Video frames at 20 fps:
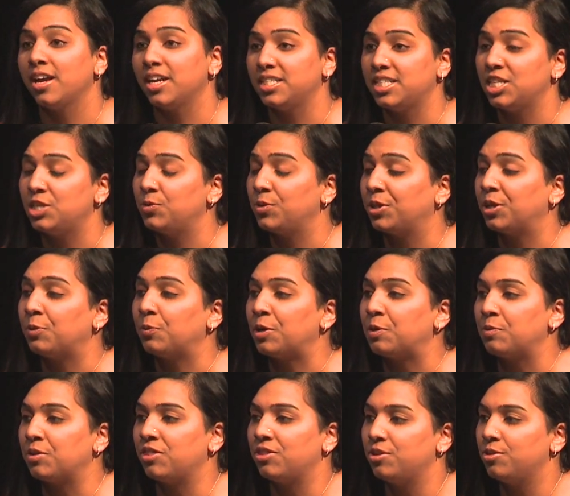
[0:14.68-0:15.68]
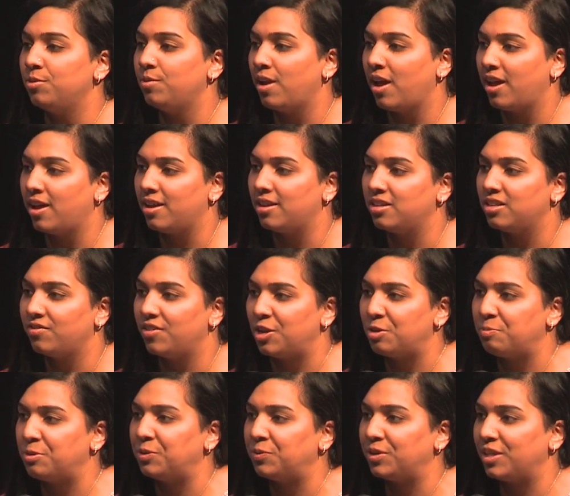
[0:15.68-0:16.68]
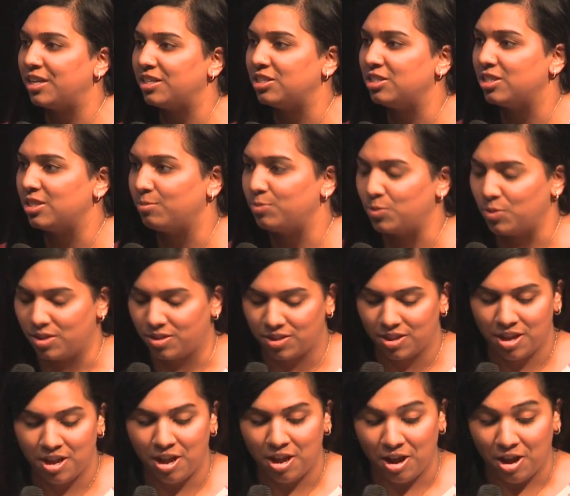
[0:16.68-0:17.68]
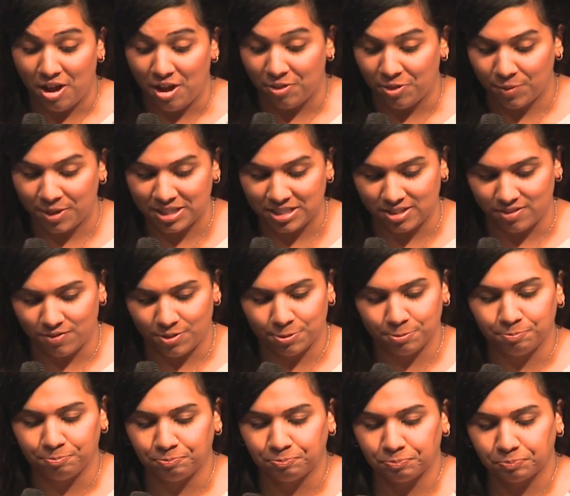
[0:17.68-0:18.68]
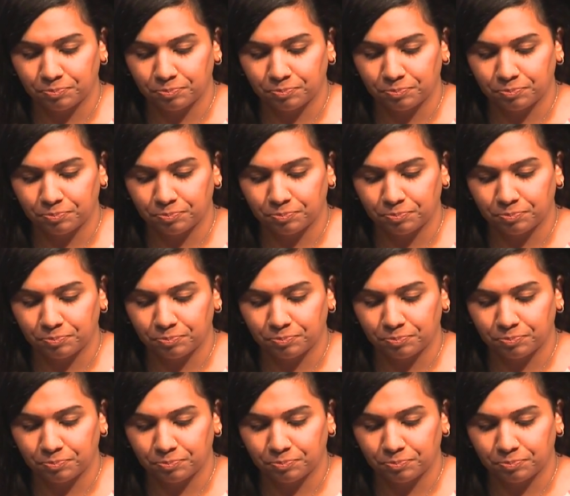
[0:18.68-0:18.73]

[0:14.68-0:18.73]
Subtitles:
continuing our work with you and developing relationships with the rest of you.